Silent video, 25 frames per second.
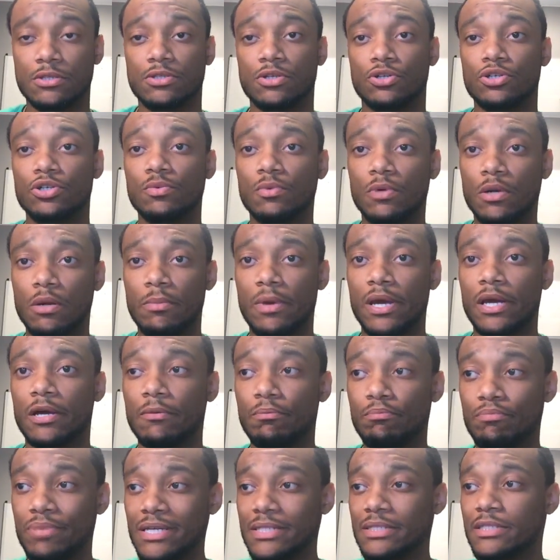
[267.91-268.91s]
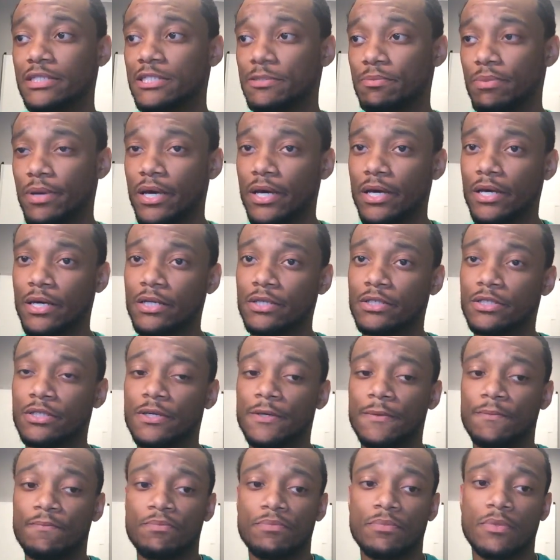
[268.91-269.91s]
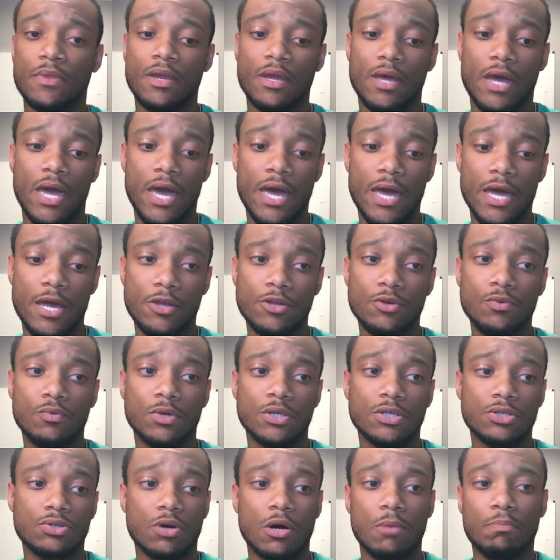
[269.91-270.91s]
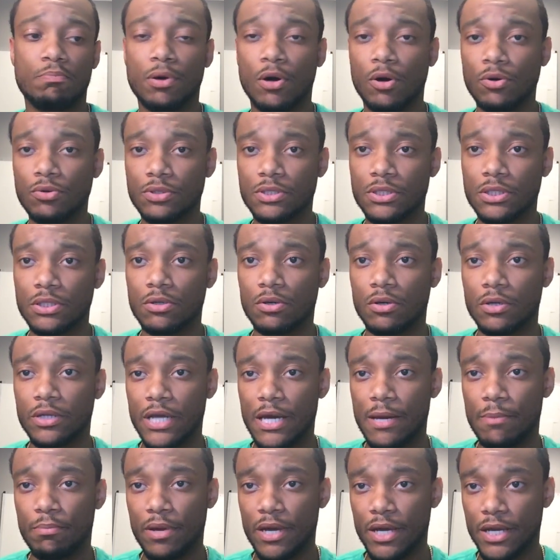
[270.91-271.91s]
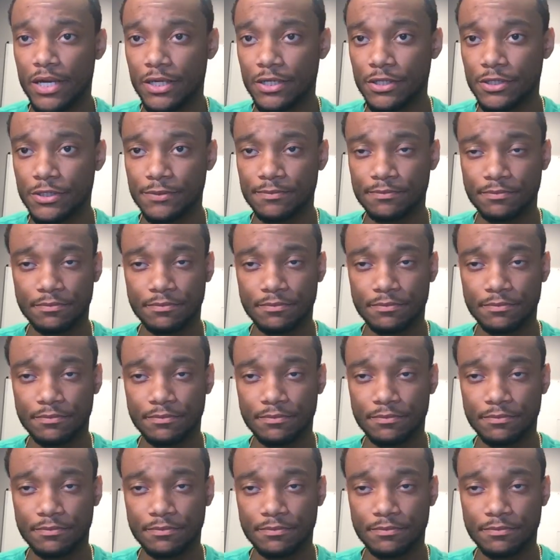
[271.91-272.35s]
So you want to make a business page, and you want to start posting on that page.